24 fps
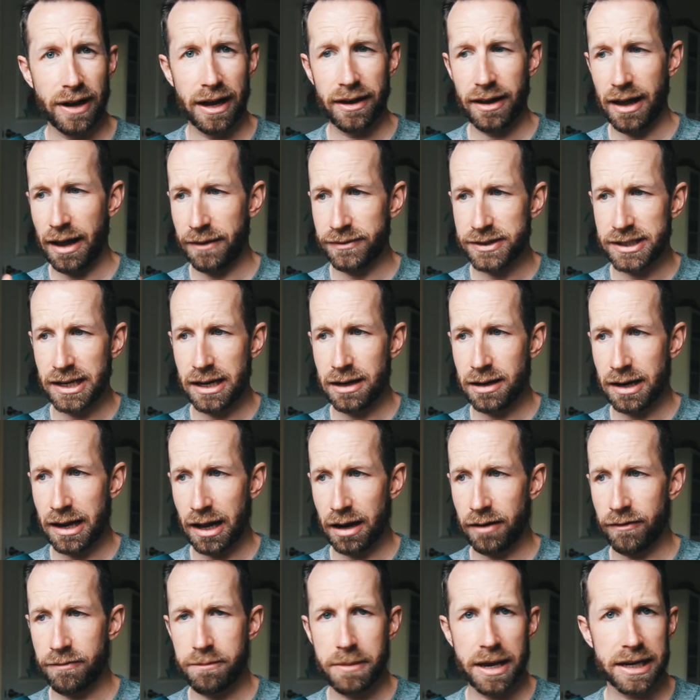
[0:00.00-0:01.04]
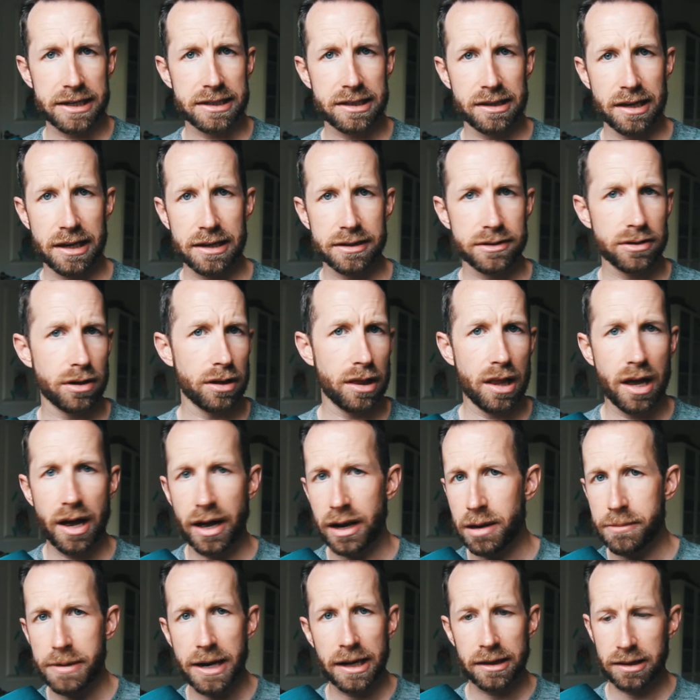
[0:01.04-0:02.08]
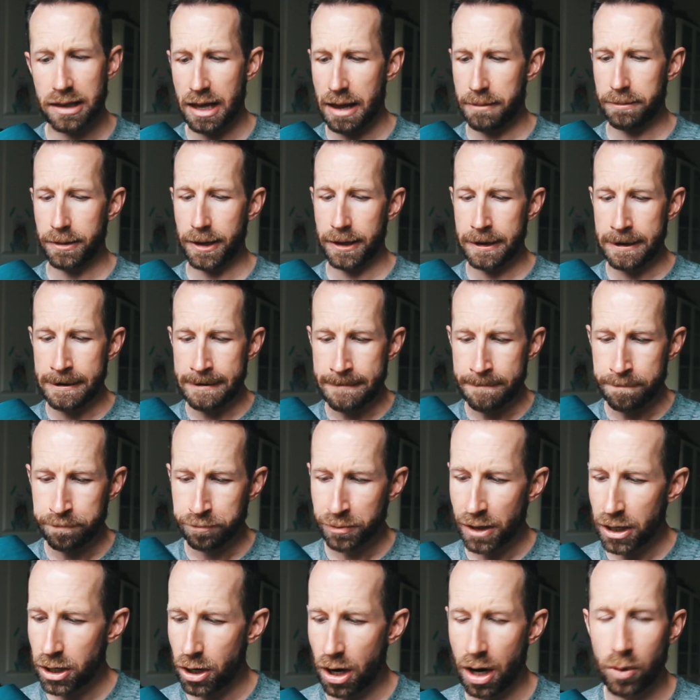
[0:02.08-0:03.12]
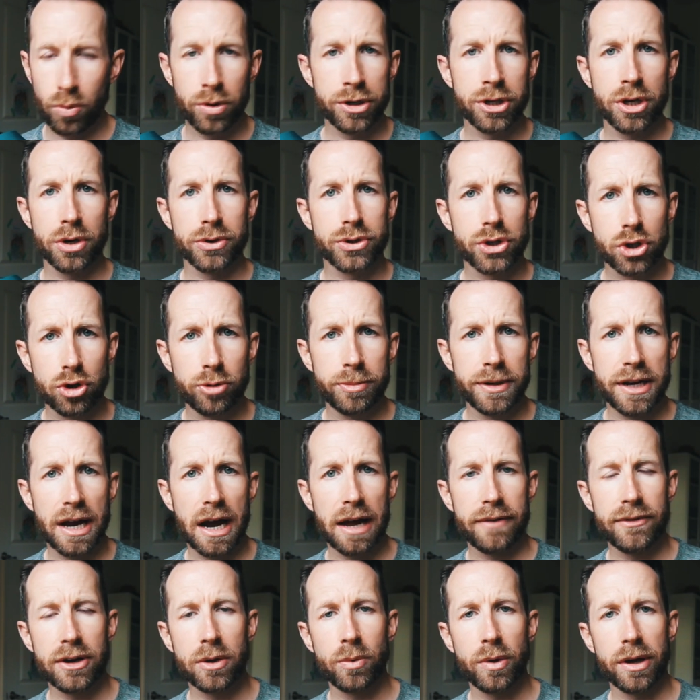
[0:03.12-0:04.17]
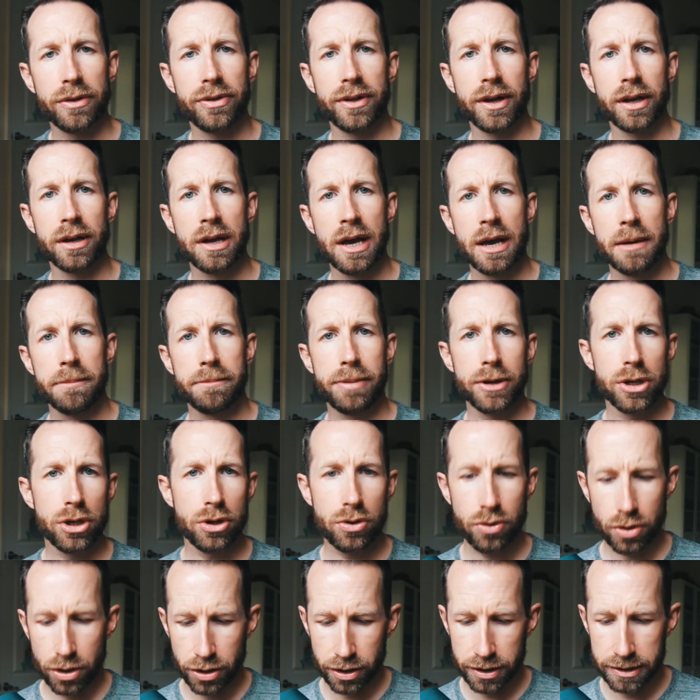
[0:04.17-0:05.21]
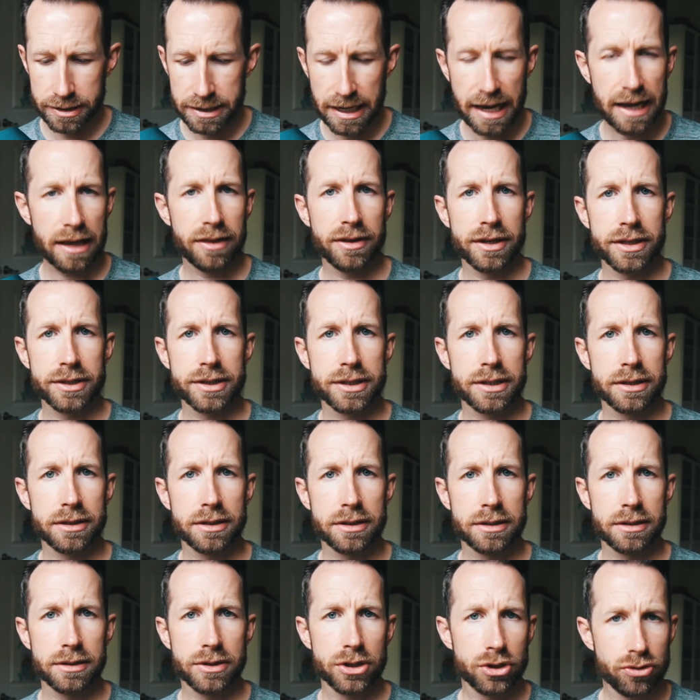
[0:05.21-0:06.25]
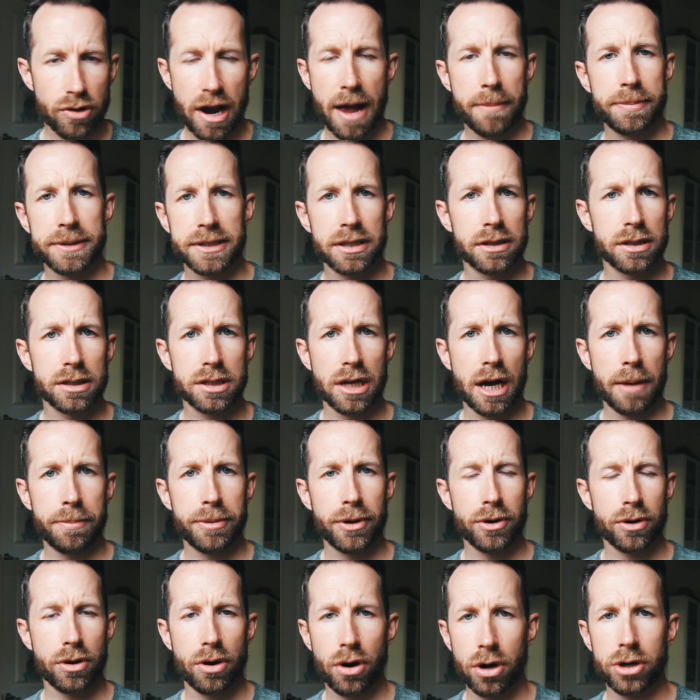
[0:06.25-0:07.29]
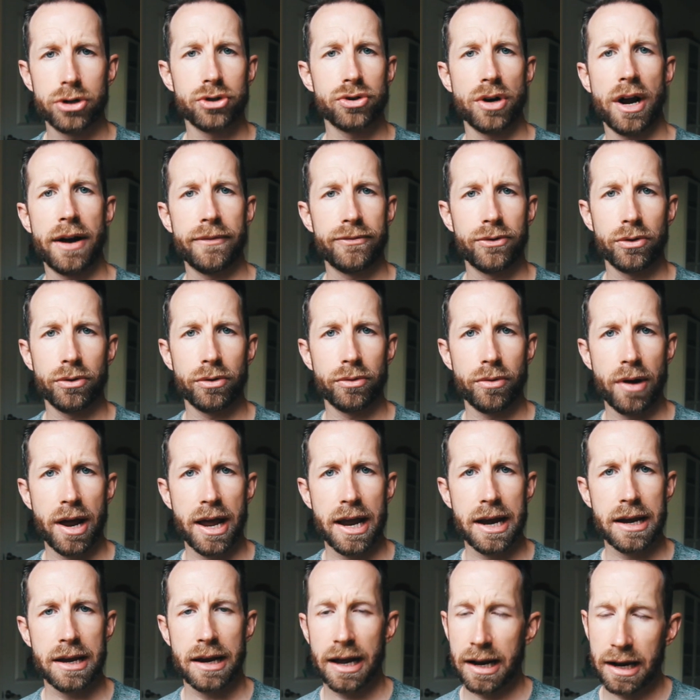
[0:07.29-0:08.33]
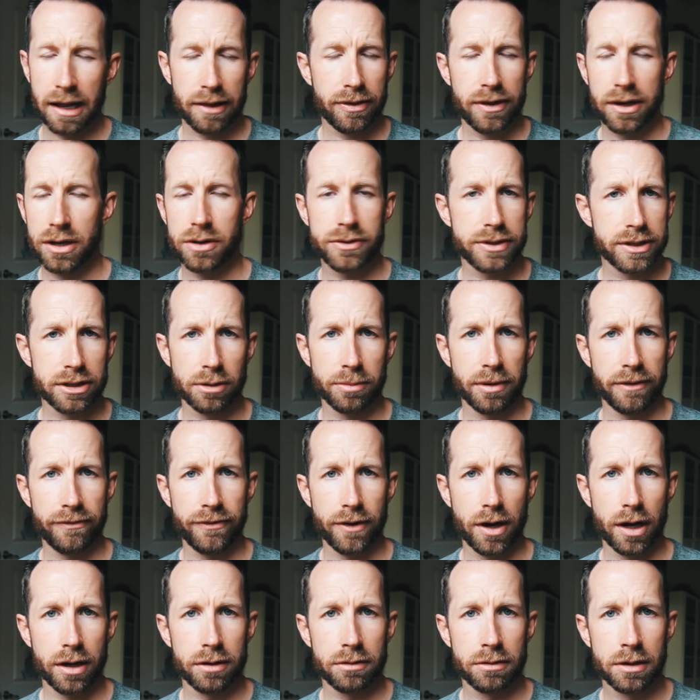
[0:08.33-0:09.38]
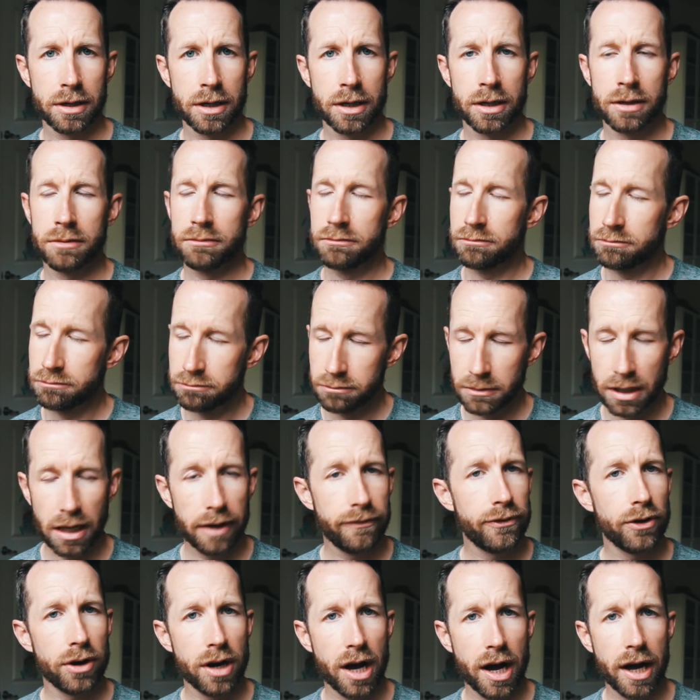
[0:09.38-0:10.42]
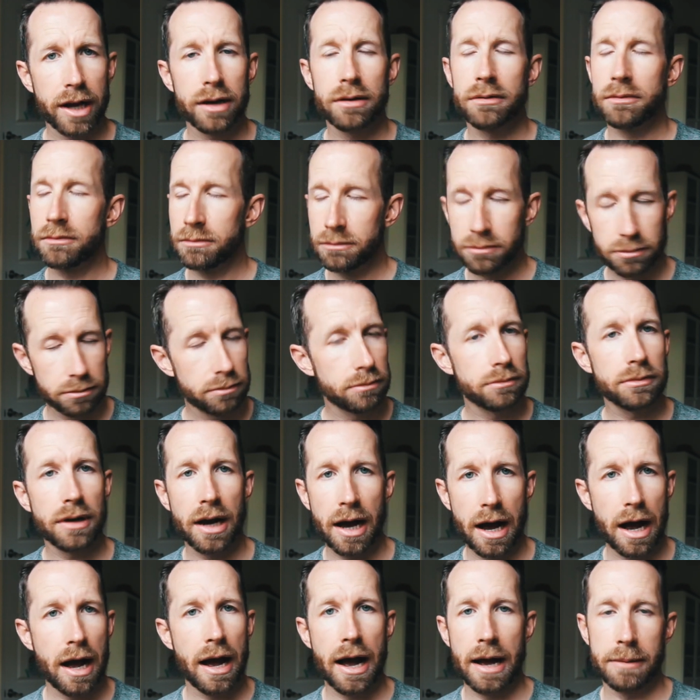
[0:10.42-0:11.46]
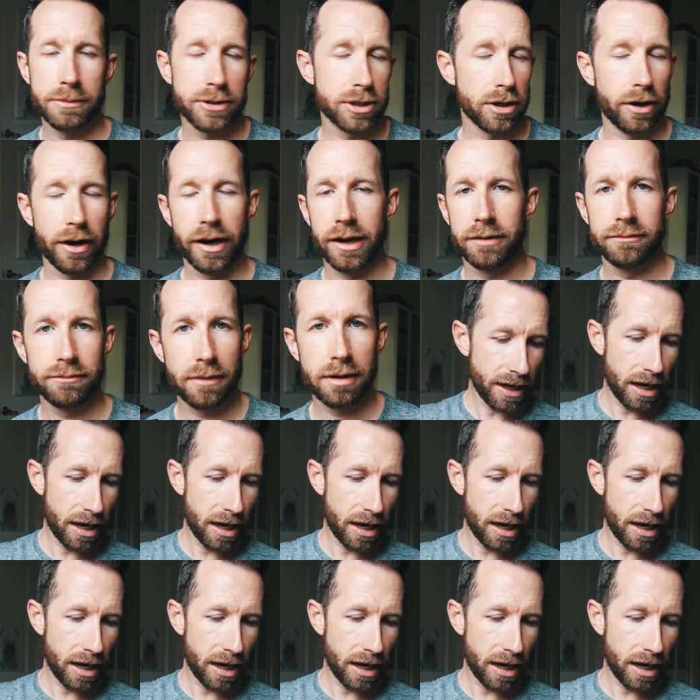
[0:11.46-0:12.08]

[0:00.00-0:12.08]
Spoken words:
I've seen kind of mixed things online about that, but you know, I wouldn't go scuba diving with it, but you could take this, strap it to the top of your car and drive through the rain, and I think you'd still be fine. If you're not, I'm sorry.